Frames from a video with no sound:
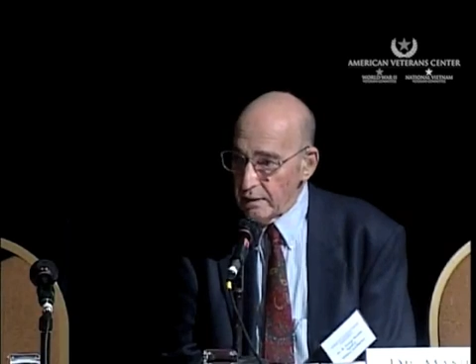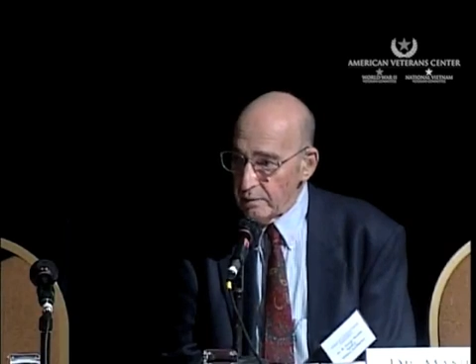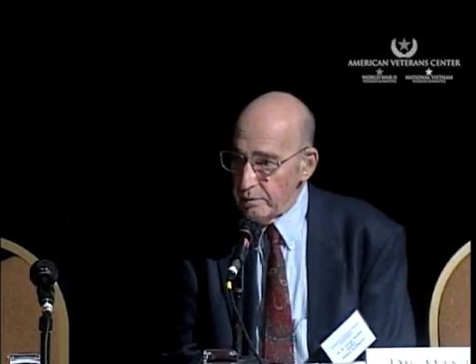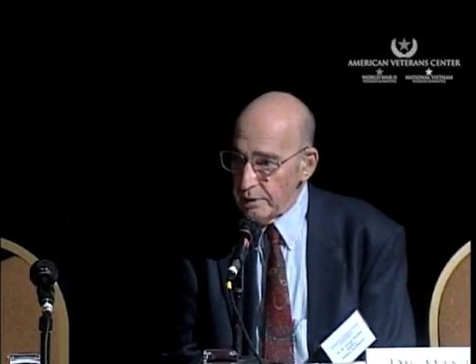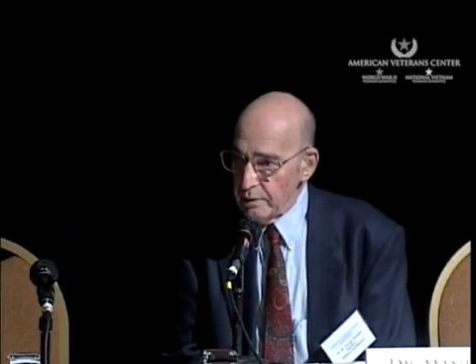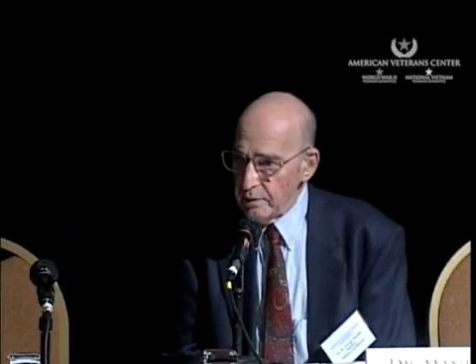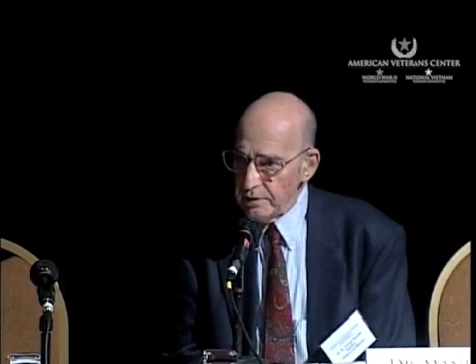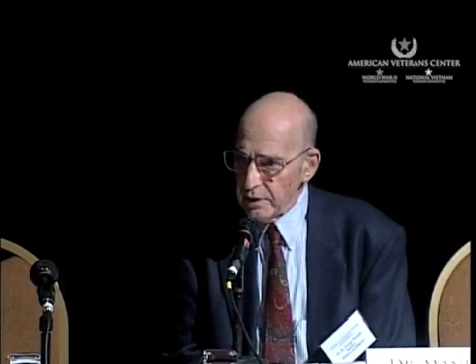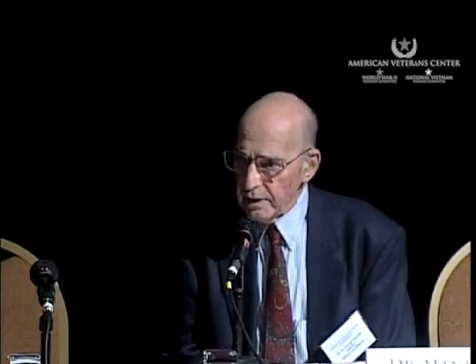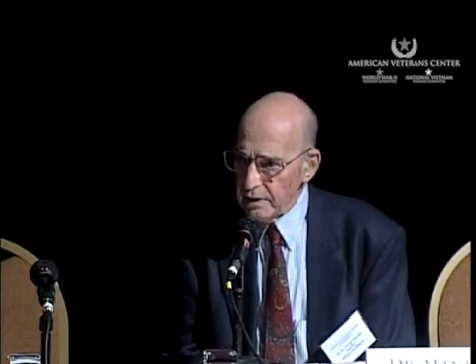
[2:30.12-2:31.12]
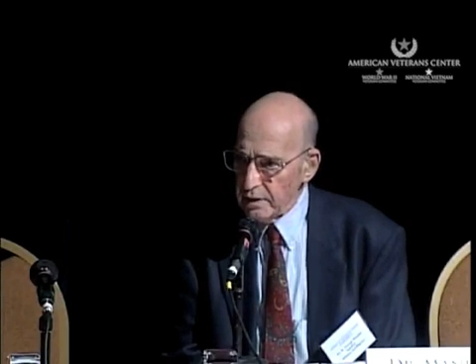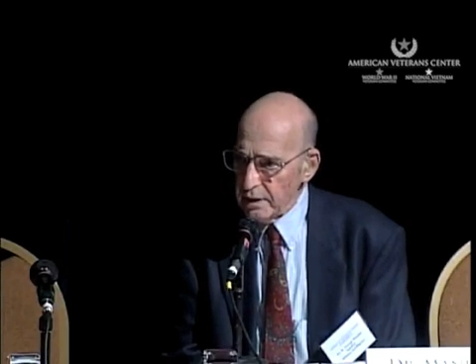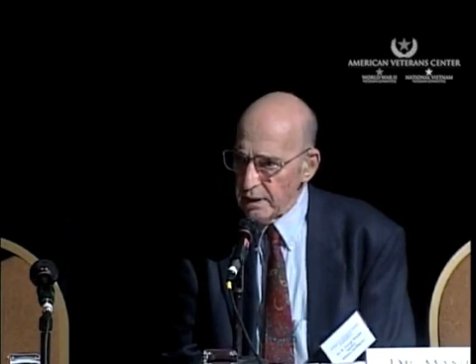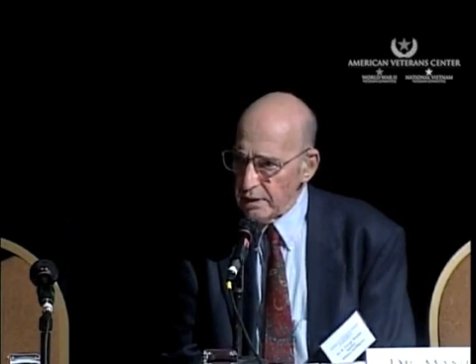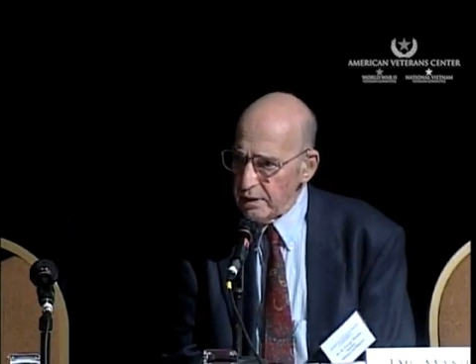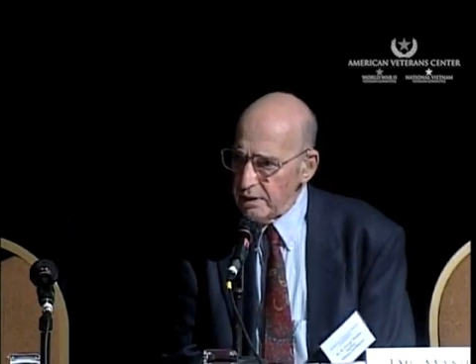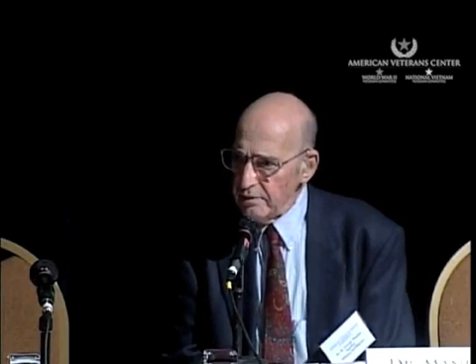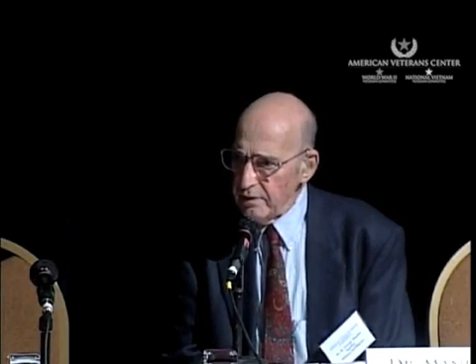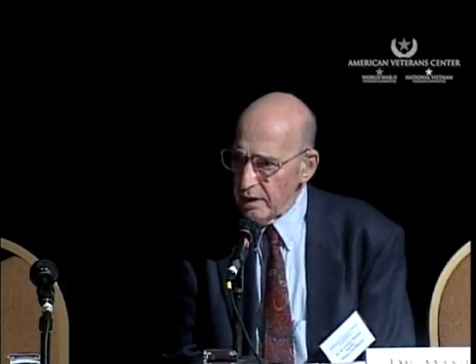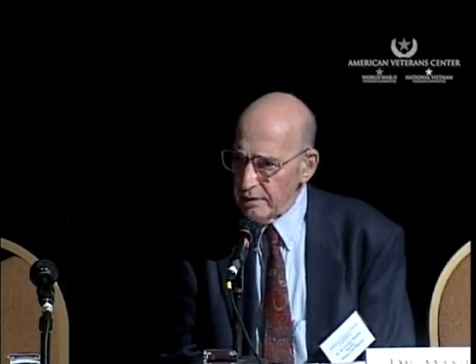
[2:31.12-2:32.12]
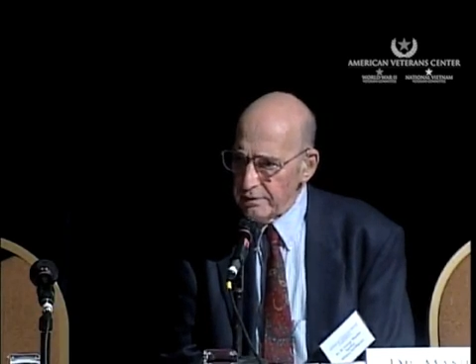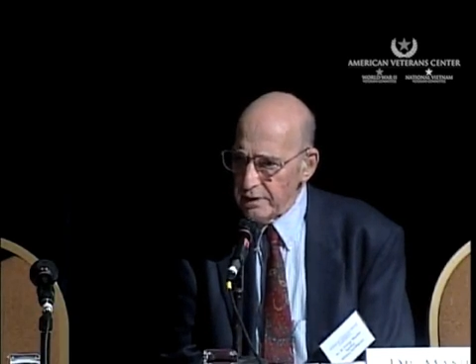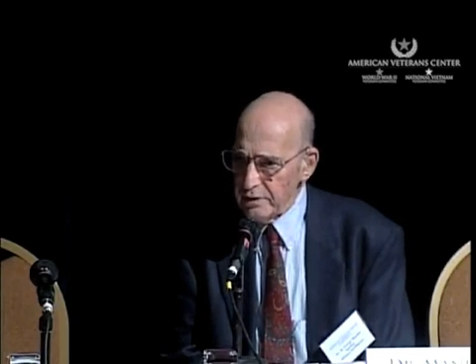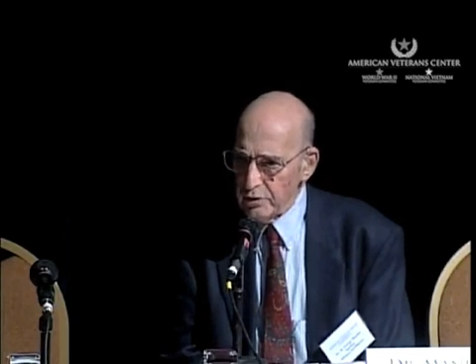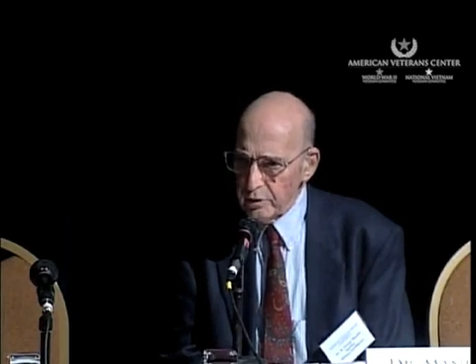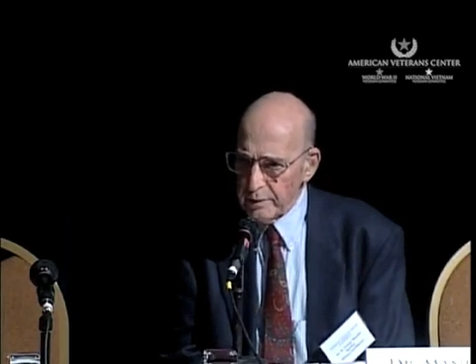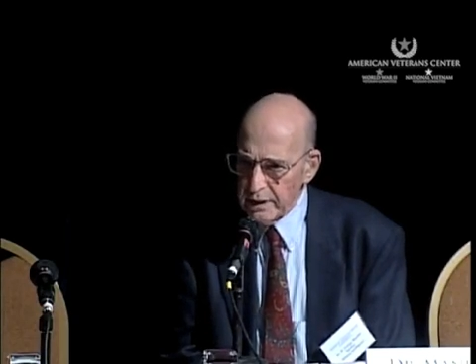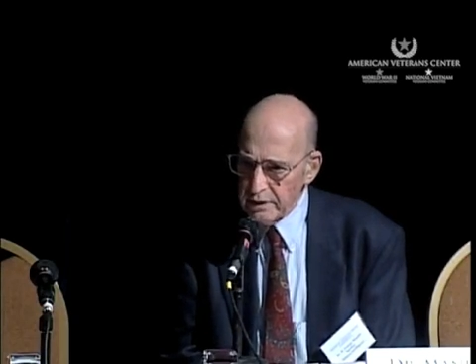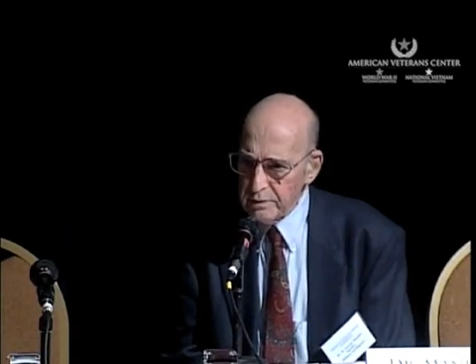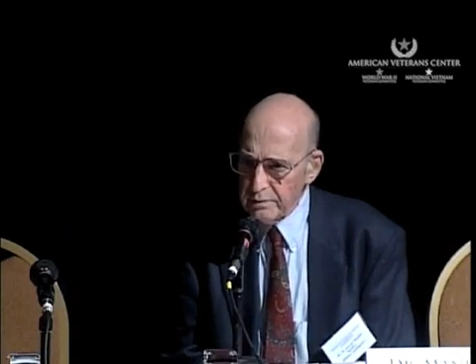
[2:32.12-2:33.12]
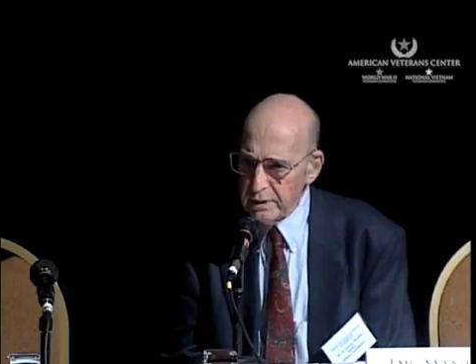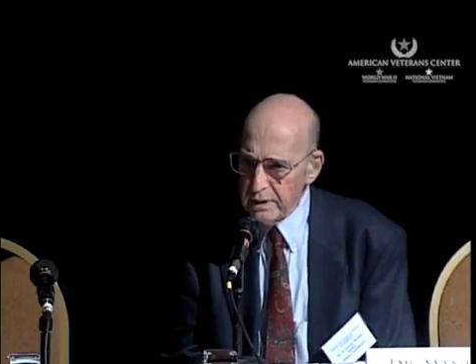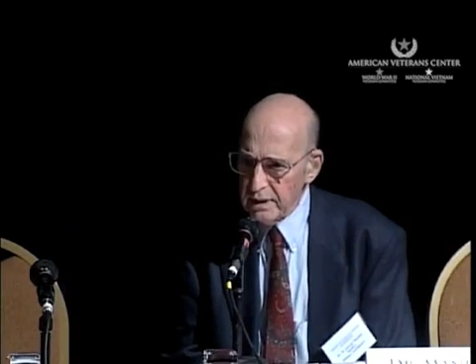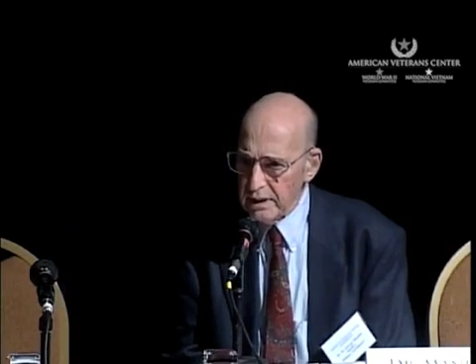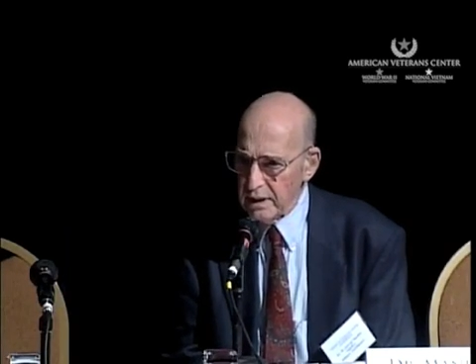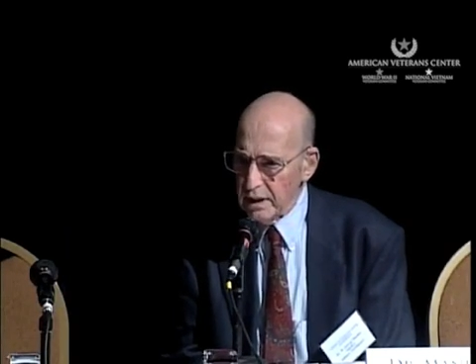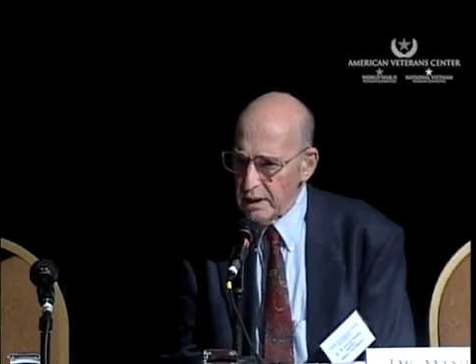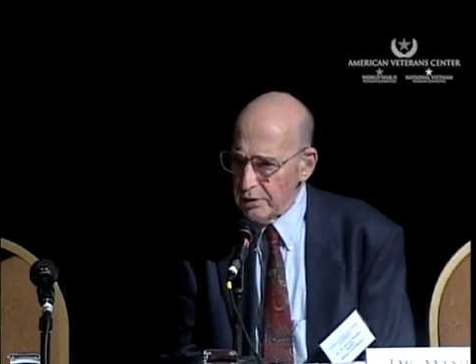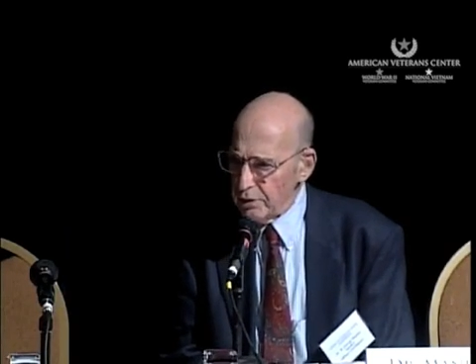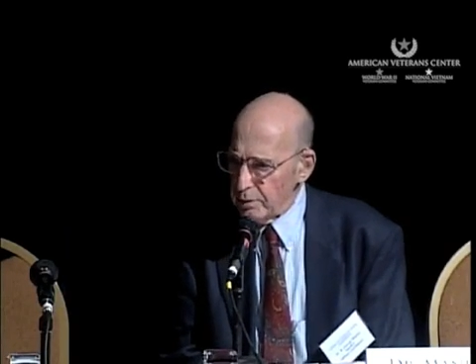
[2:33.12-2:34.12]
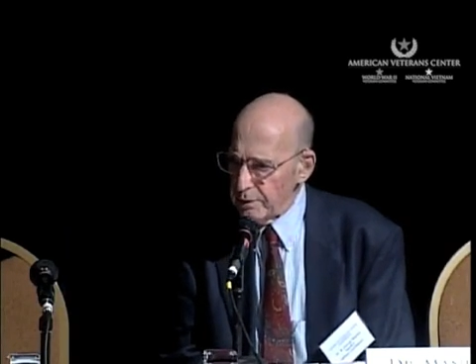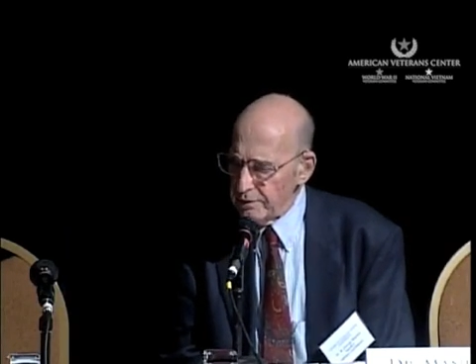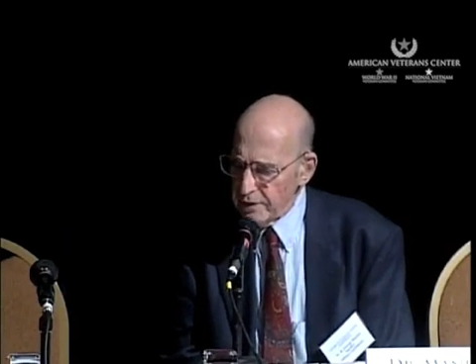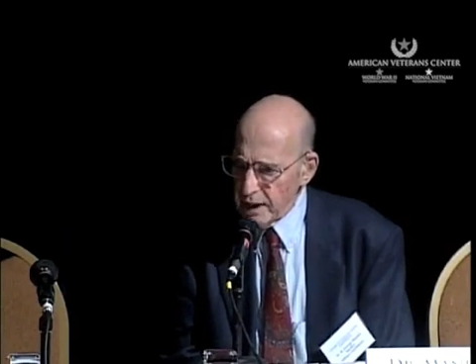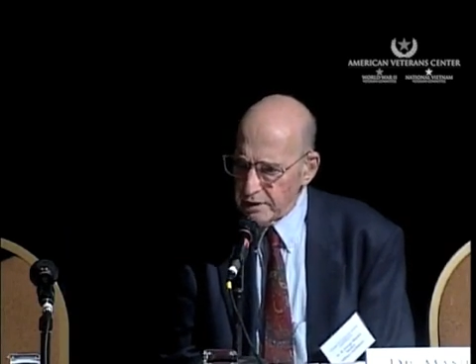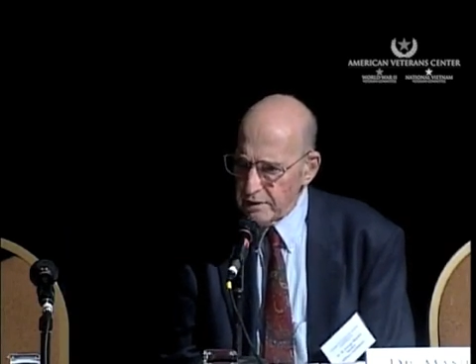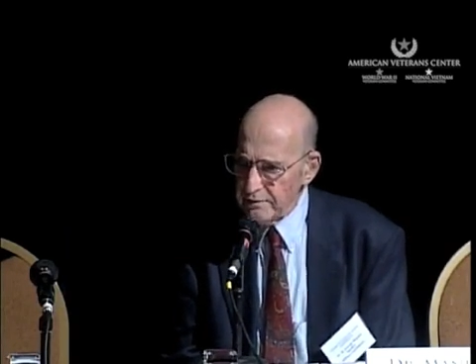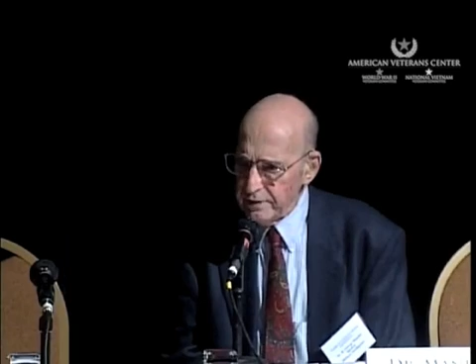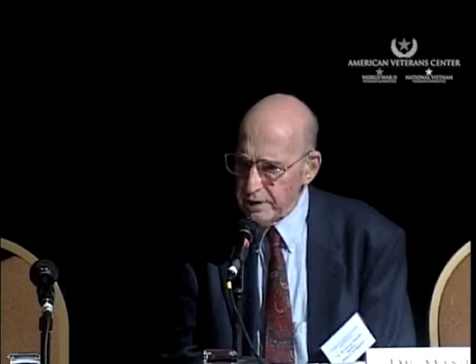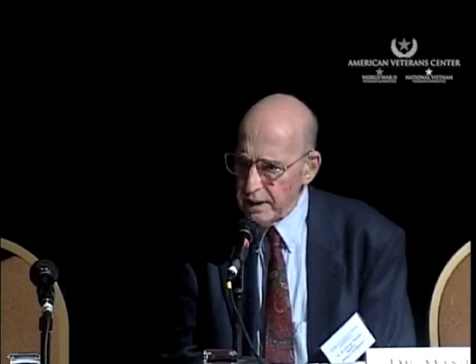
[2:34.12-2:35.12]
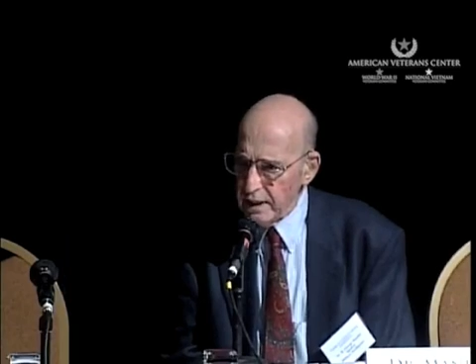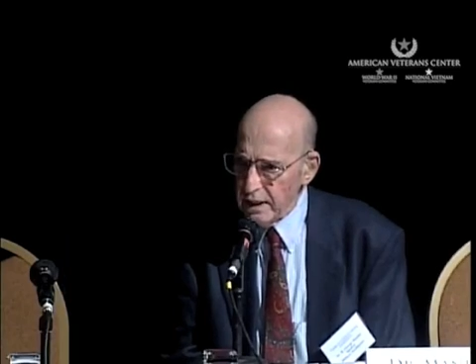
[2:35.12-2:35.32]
we started to get involved in German history and German philosophy.